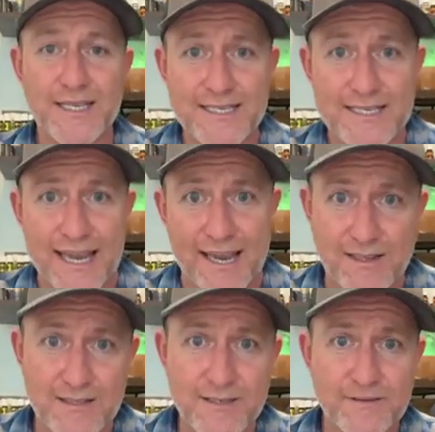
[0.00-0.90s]
these
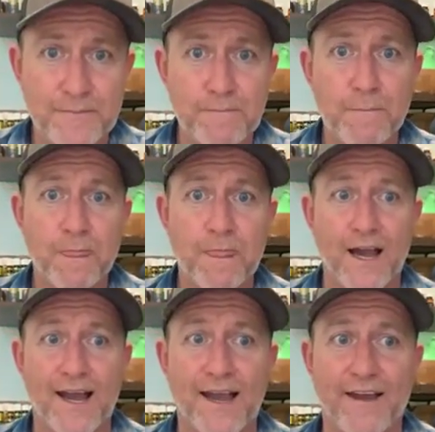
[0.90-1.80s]
scans,
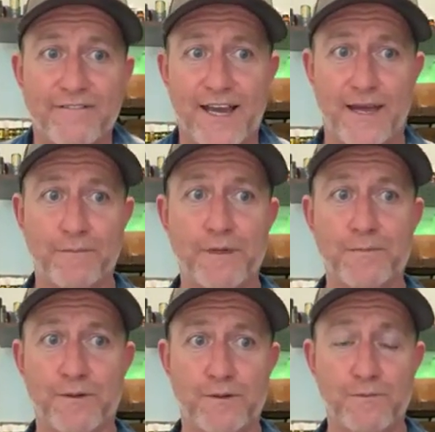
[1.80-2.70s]
I have had
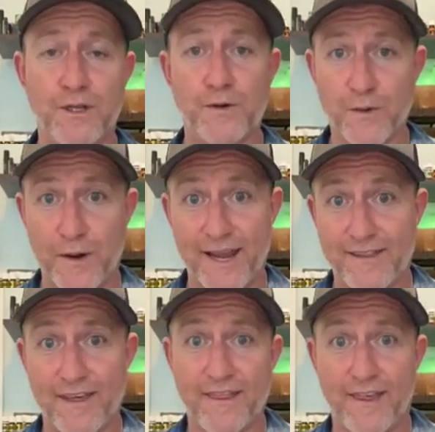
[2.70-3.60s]
people blown
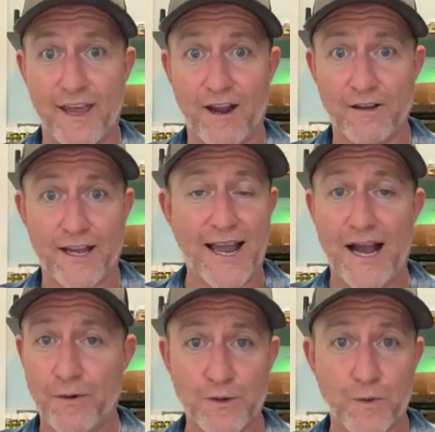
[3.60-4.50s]
away that they are like,
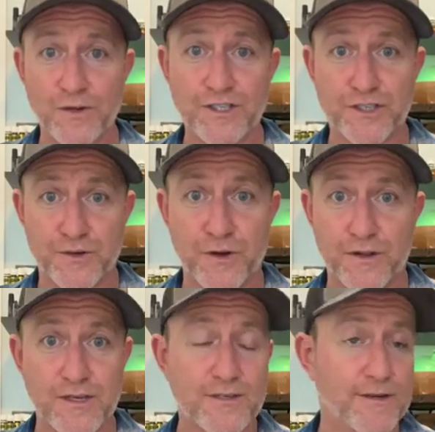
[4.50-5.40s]
how in the world did you
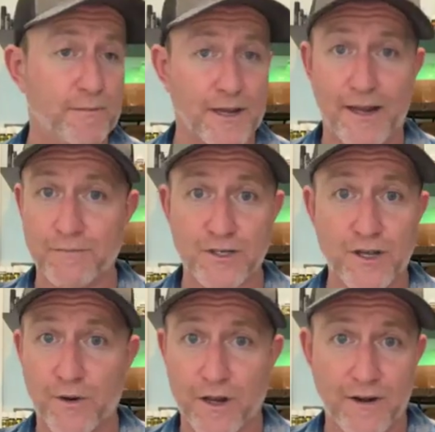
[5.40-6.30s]
know this? And I'm like, I'm
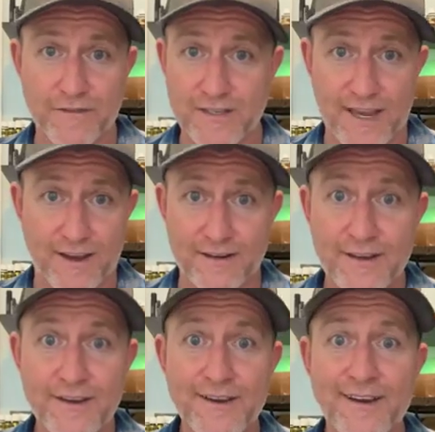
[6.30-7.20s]
just going off the
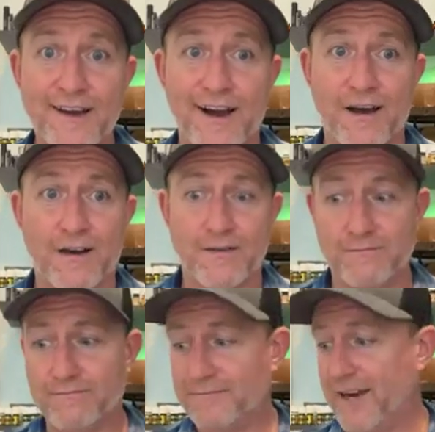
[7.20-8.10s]
scan.
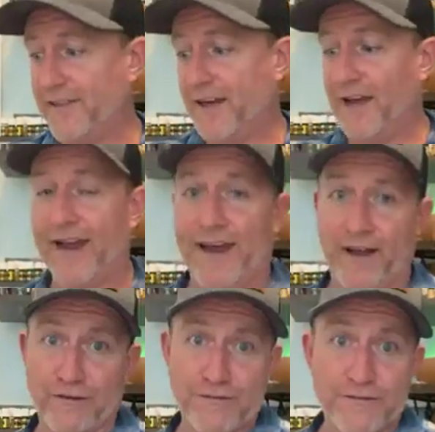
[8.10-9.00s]
And then
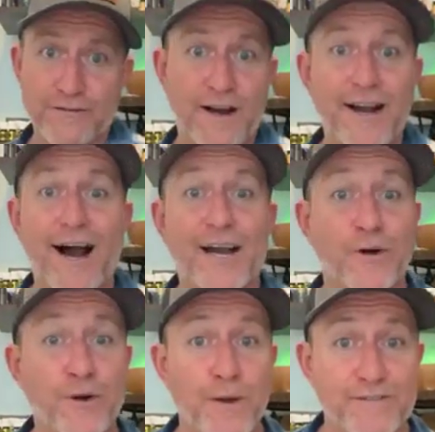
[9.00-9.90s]
I
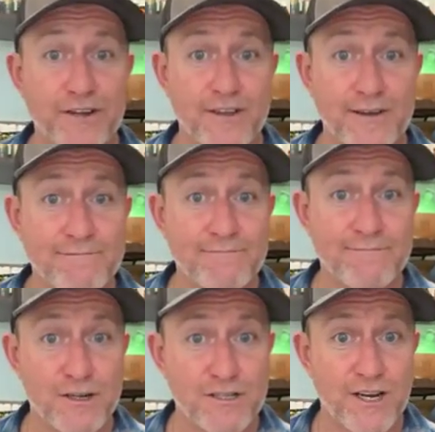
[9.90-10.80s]
don't know everything.
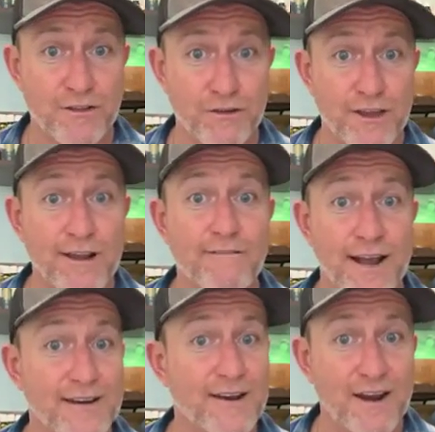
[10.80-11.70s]
There's another thing,
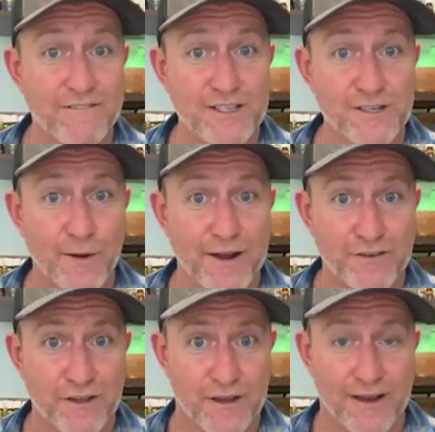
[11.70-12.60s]
right? None of us know
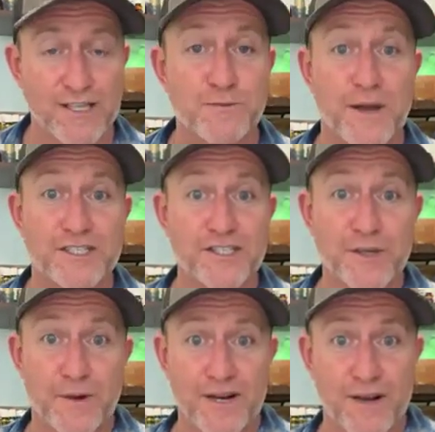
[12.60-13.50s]
everything,
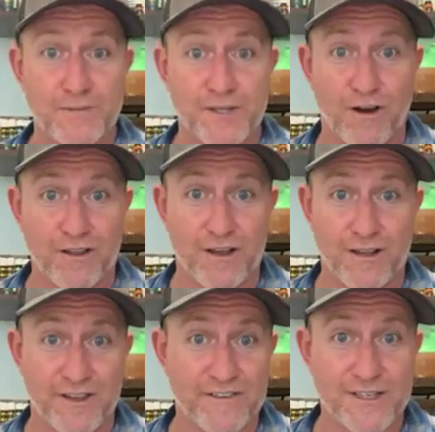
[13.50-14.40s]
especially when it comes to all the
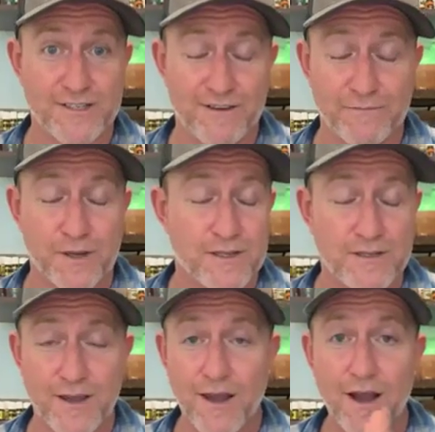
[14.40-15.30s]
Young Living stuff,
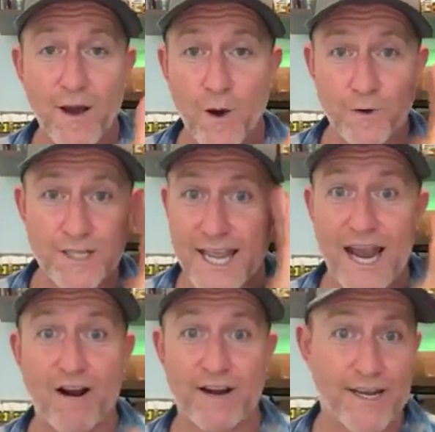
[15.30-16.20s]
because only
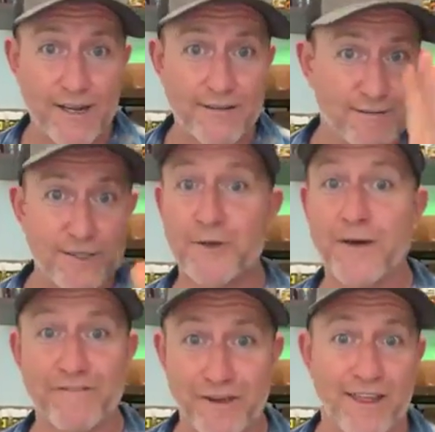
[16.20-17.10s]
Gary
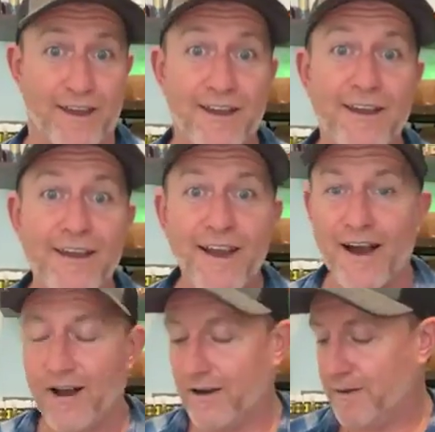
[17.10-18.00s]
knew everything.
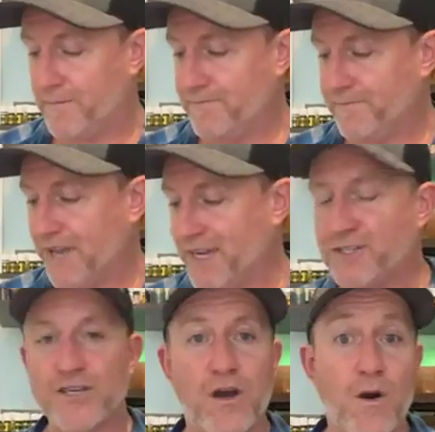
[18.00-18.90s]

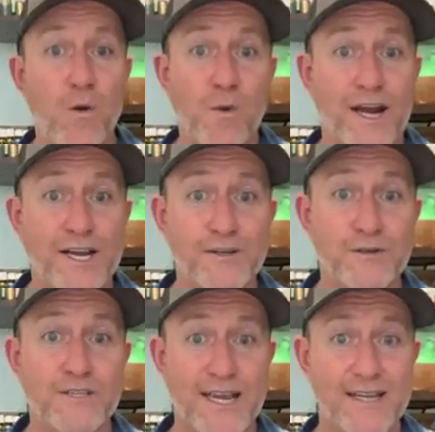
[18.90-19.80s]
And so when I
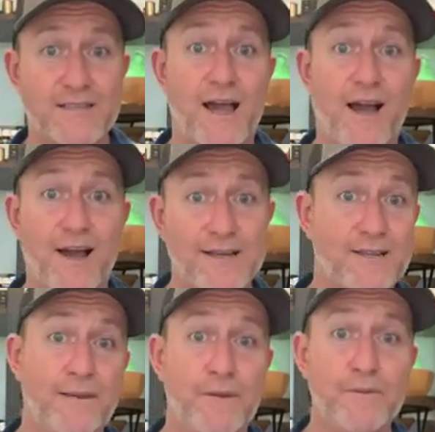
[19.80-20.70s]
do scans, I
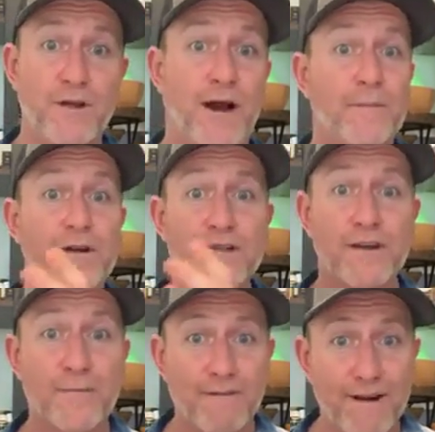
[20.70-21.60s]
let people know, I'm going to
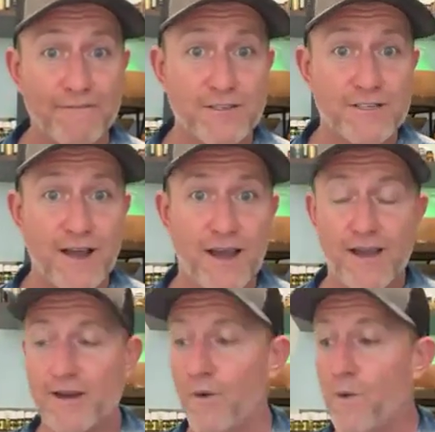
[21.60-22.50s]
look at my reference
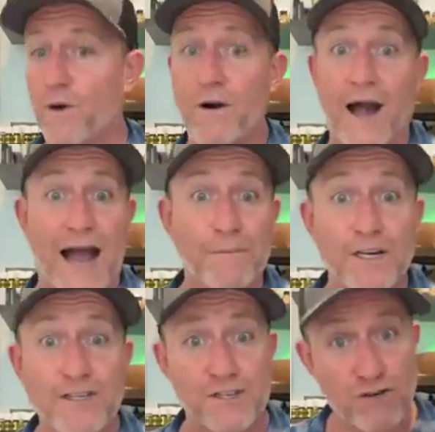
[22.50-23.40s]
guide, or
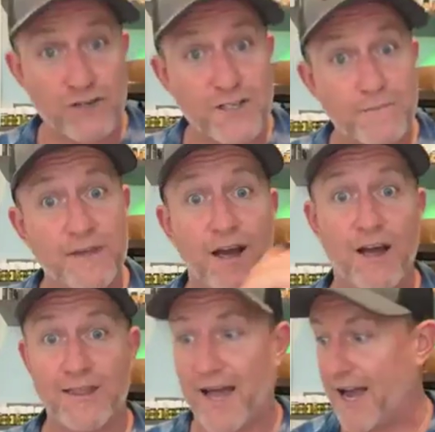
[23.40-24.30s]
I'm going to search something
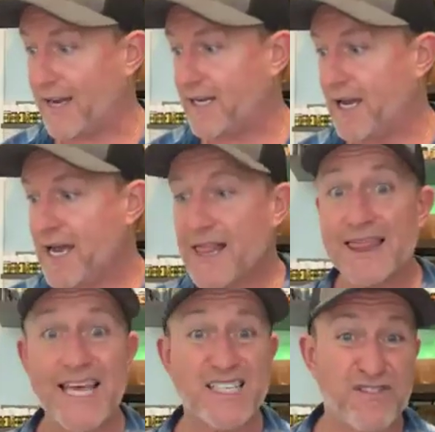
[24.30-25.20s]
online.
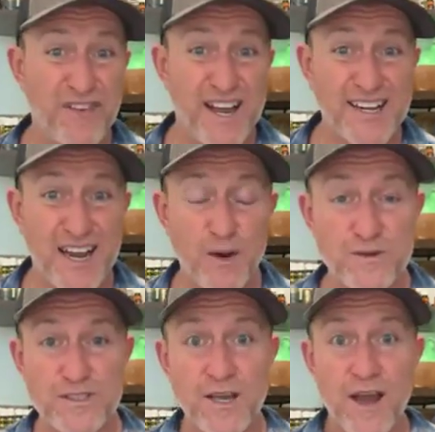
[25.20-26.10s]
Let's find
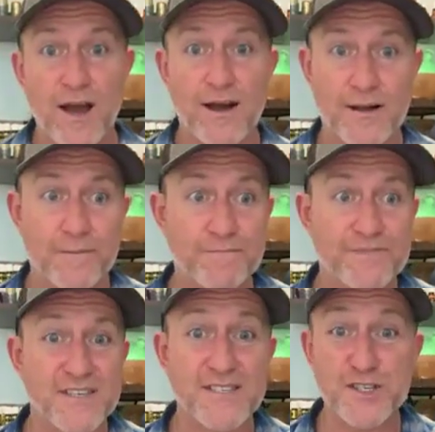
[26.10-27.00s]
out
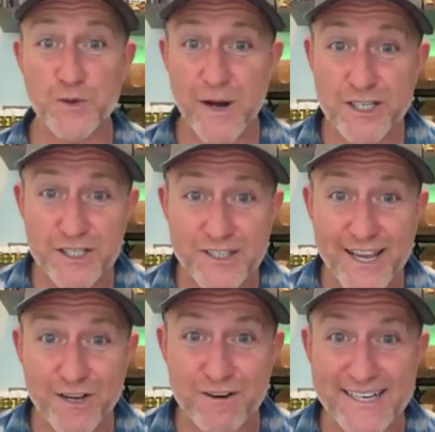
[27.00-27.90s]
the situation
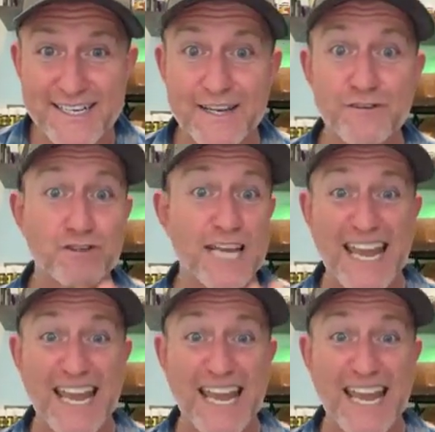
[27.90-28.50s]
that you're in, if you're